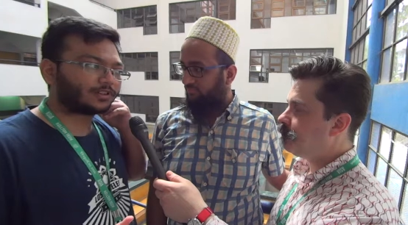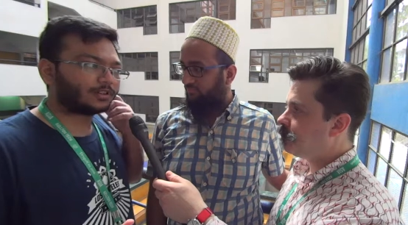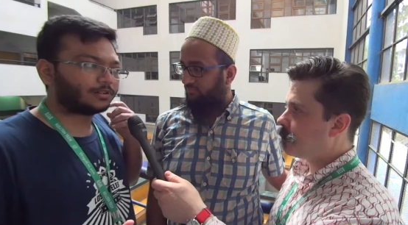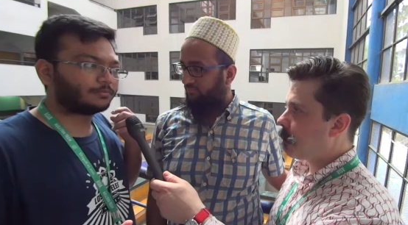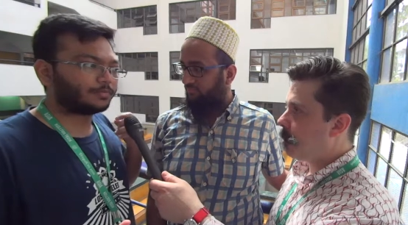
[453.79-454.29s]

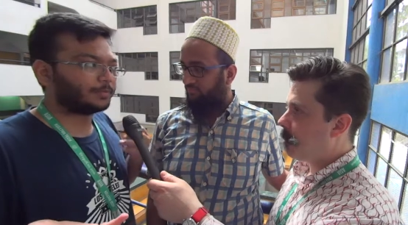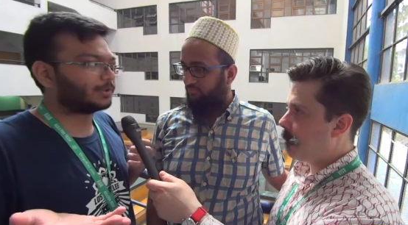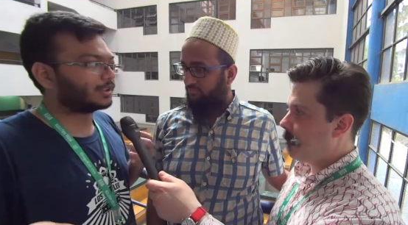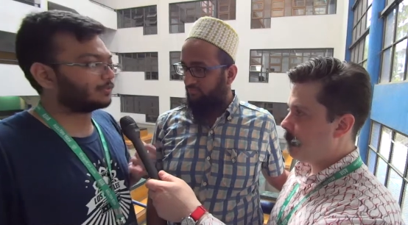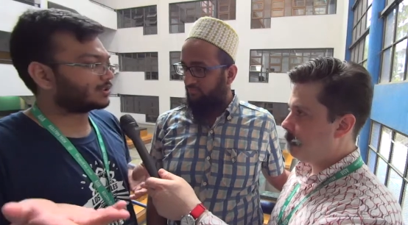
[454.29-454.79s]
Speaker 1: uh,
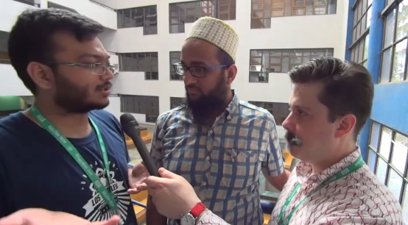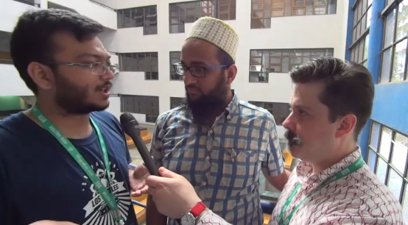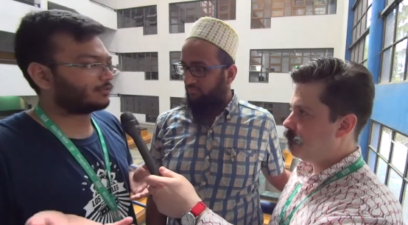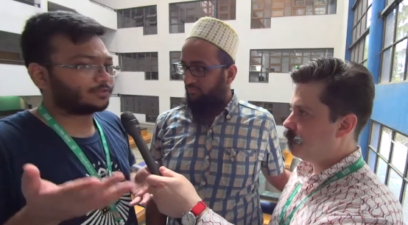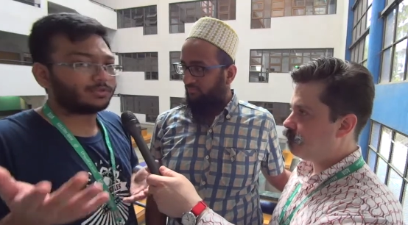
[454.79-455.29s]
people that we should
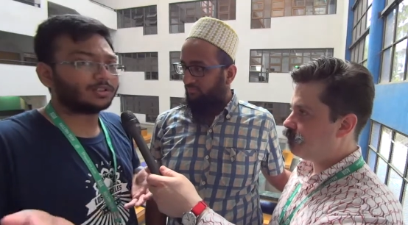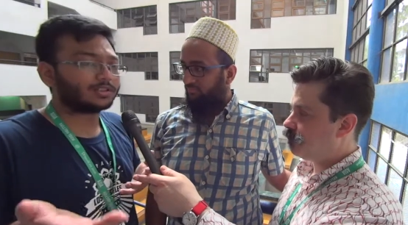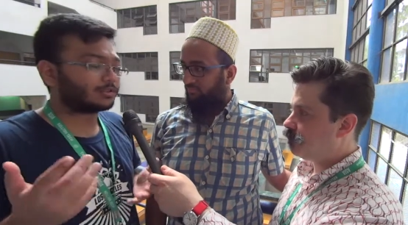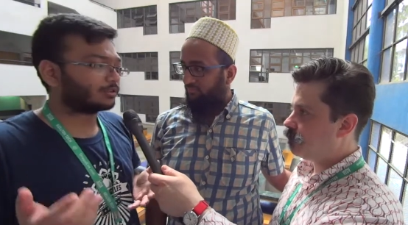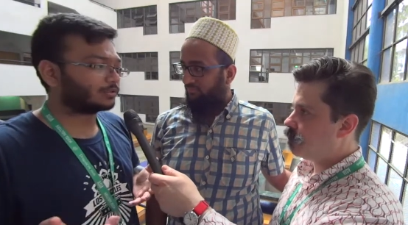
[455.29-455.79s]
have
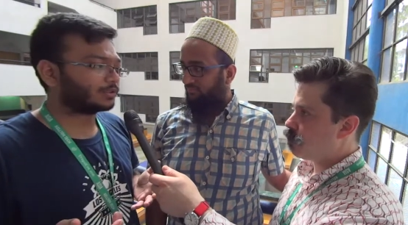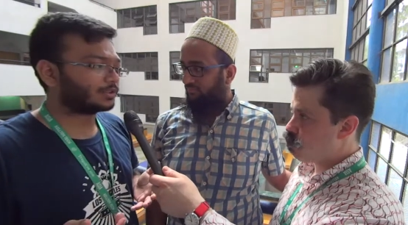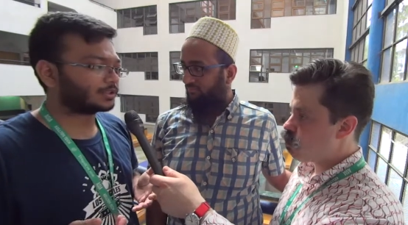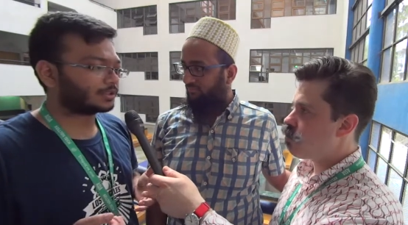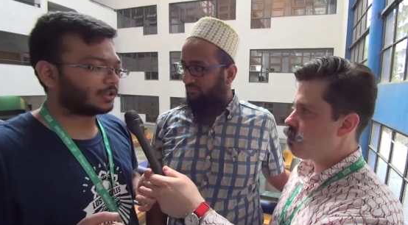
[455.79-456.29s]
coders, non
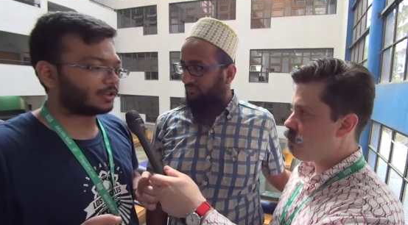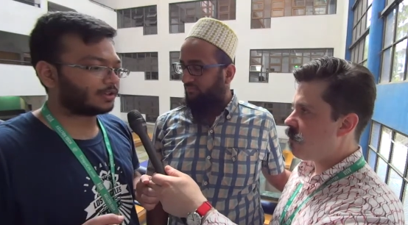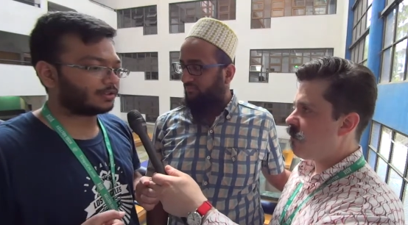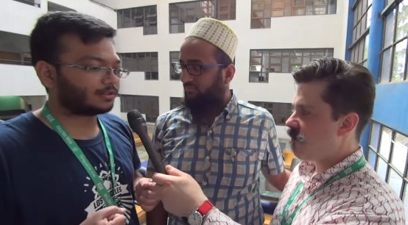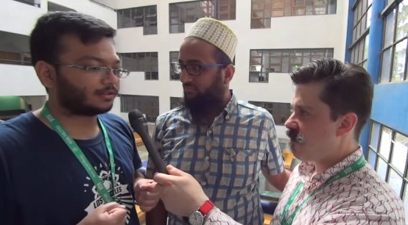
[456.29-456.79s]
coders.
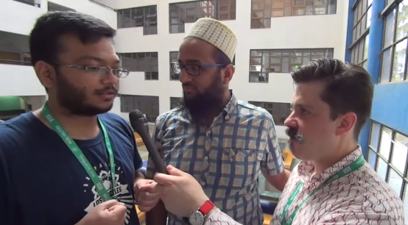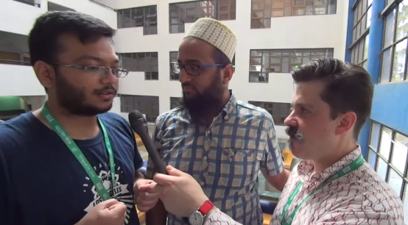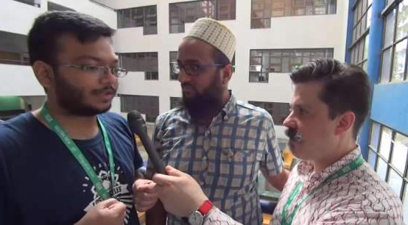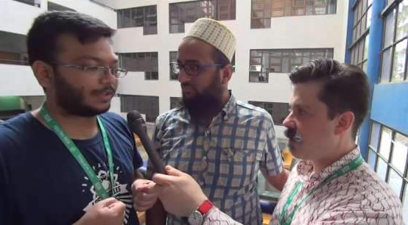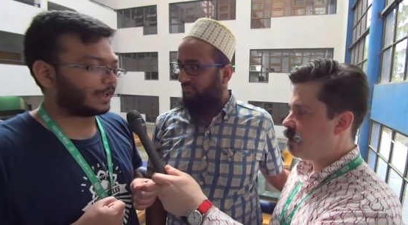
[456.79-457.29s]
And uh,
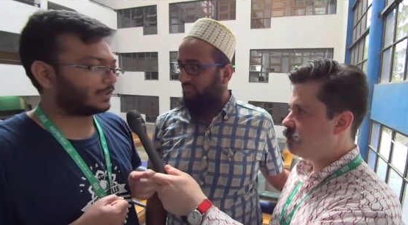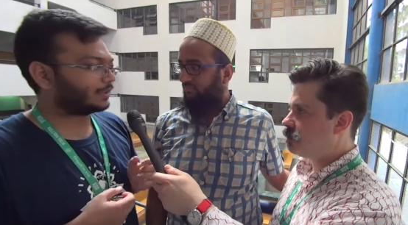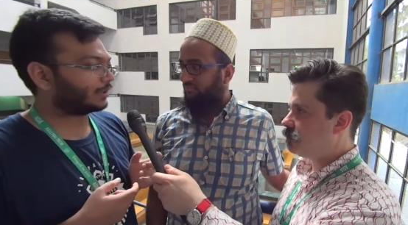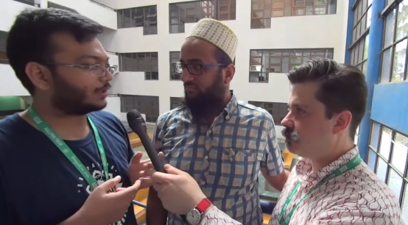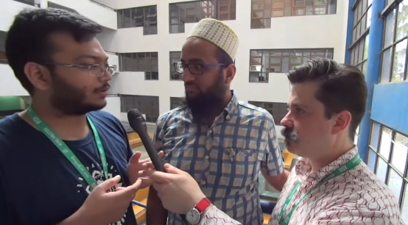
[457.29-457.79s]
I
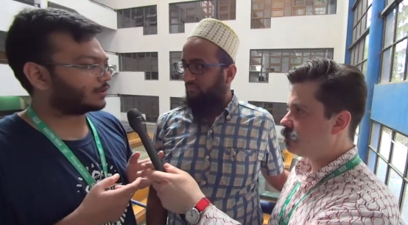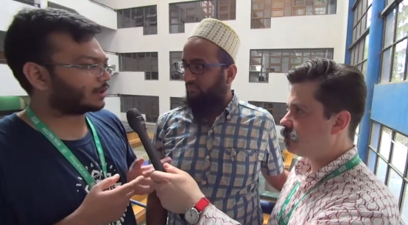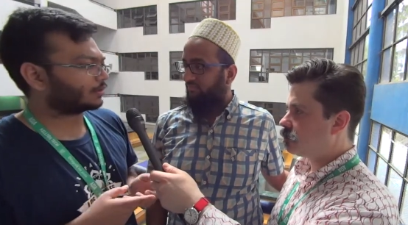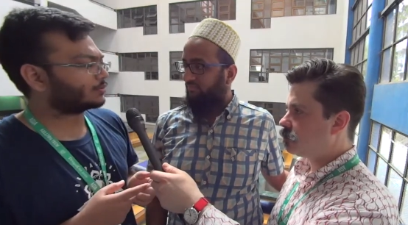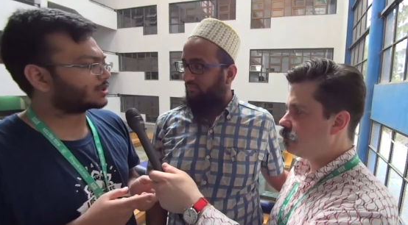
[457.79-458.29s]
think the
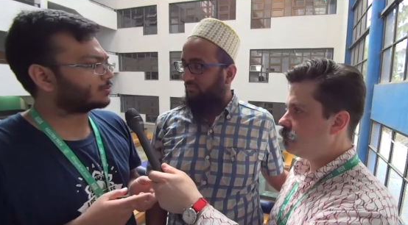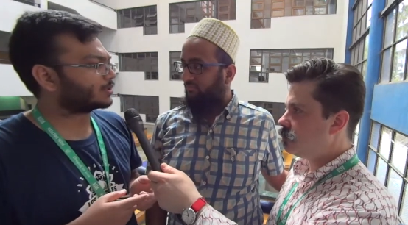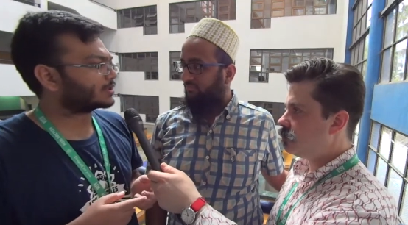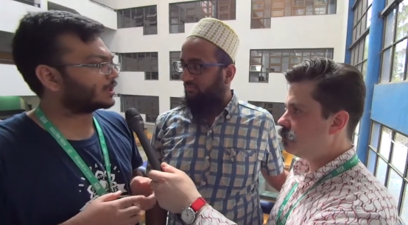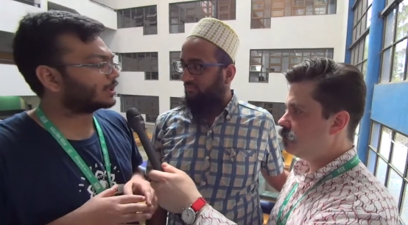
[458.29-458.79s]
conclusion
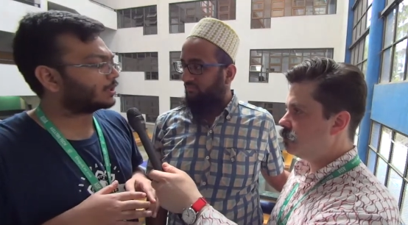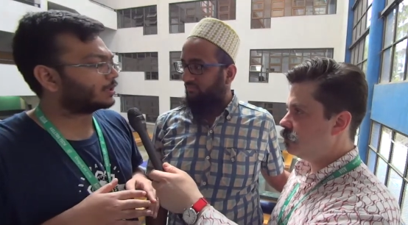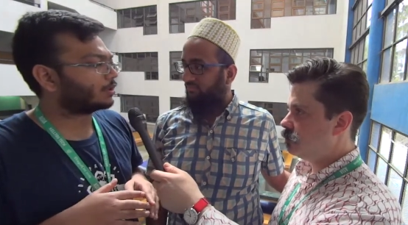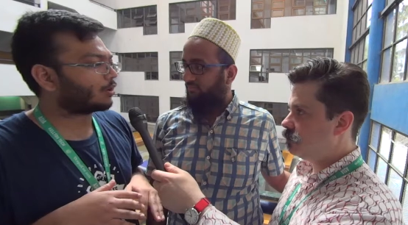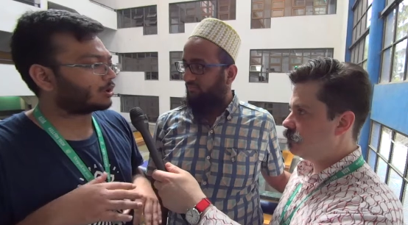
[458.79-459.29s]
was that it'll
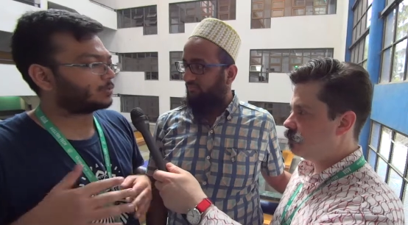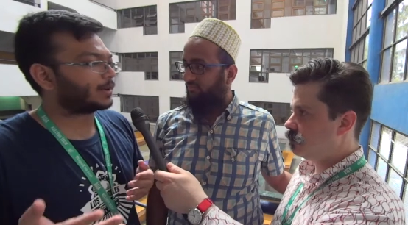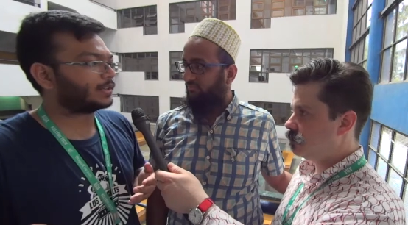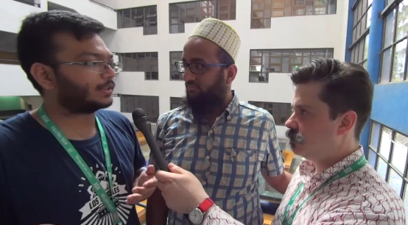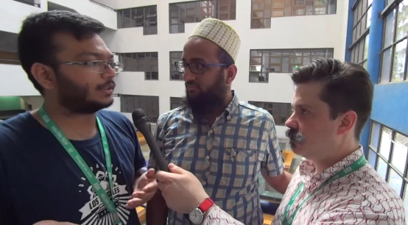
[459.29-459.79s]

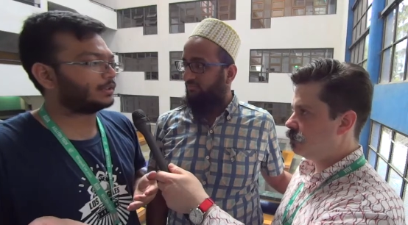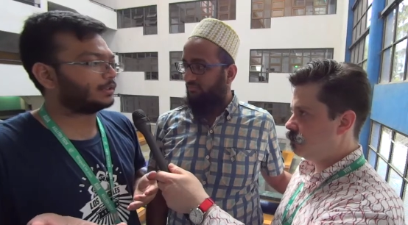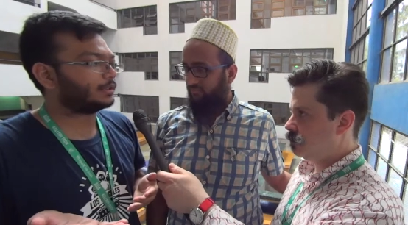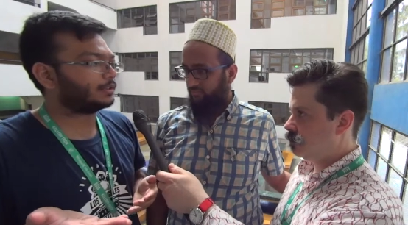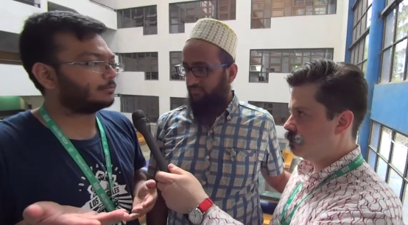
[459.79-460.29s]

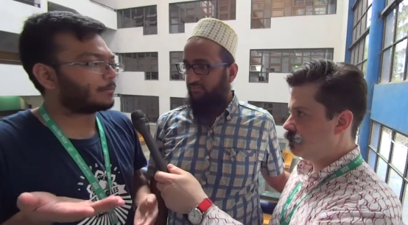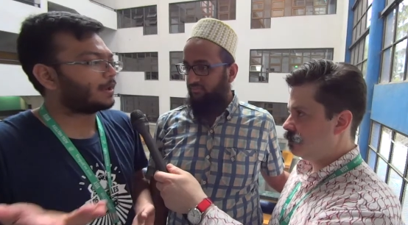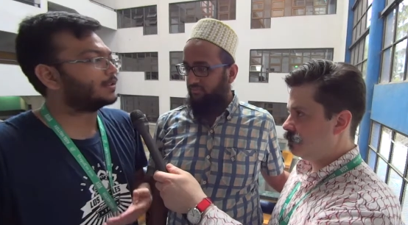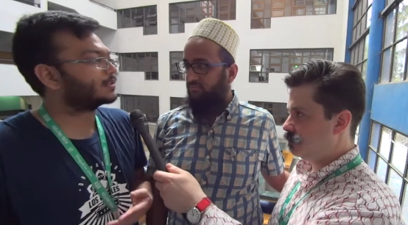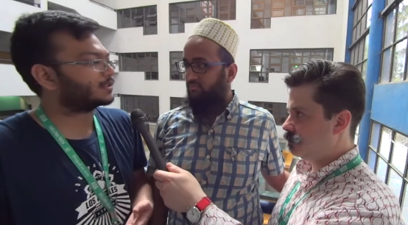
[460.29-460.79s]
automatically
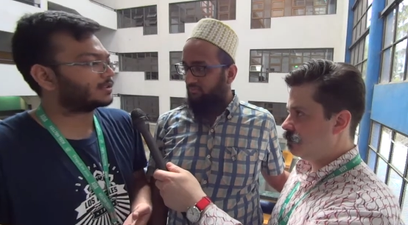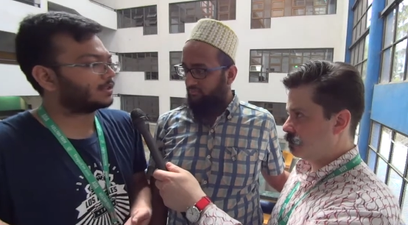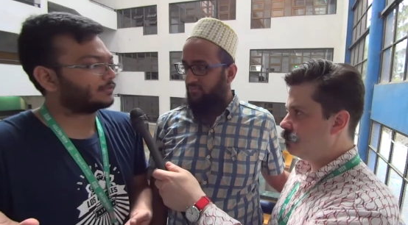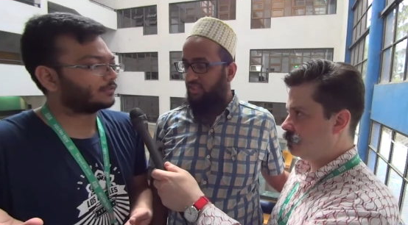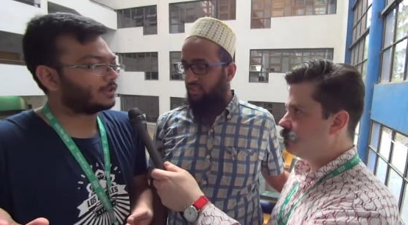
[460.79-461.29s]
balance
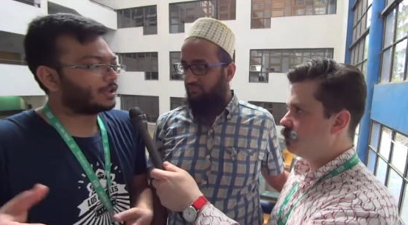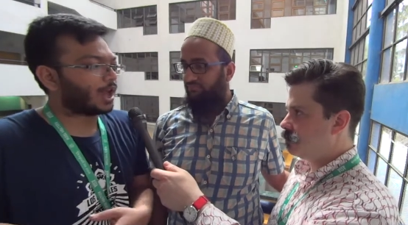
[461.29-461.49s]
itself. Yeah.